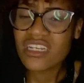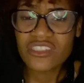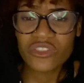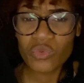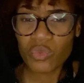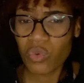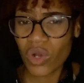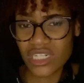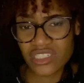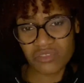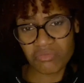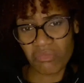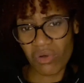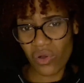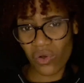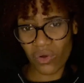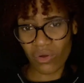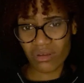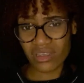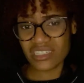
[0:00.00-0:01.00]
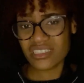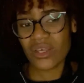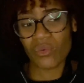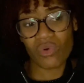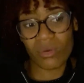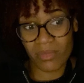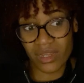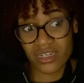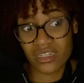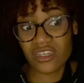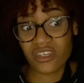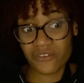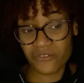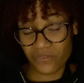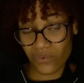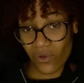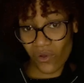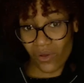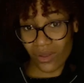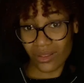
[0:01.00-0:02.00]
what more is a woman good
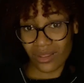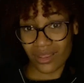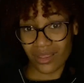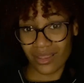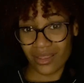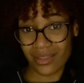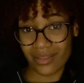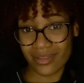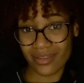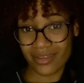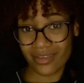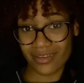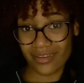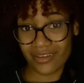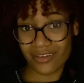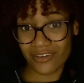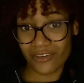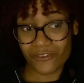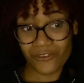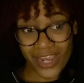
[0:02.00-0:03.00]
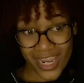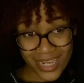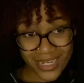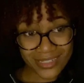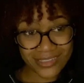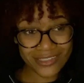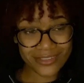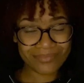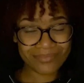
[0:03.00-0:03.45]
for, right?